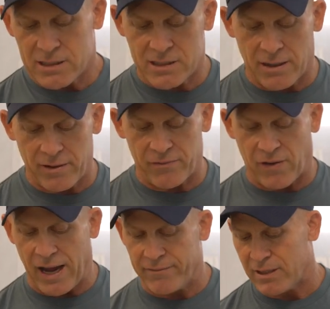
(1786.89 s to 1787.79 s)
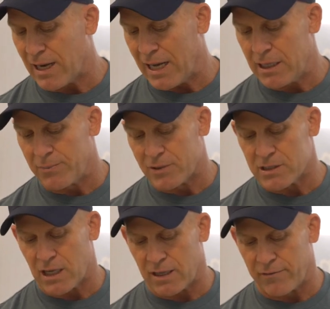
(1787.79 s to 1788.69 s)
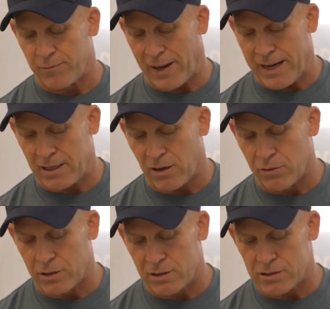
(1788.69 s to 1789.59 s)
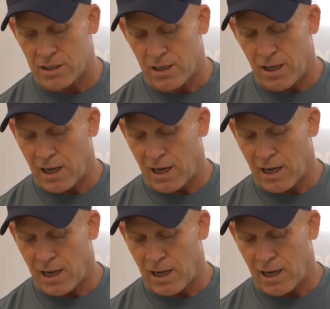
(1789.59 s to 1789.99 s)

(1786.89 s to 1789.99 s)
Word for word: 75 to 90% of paint odors,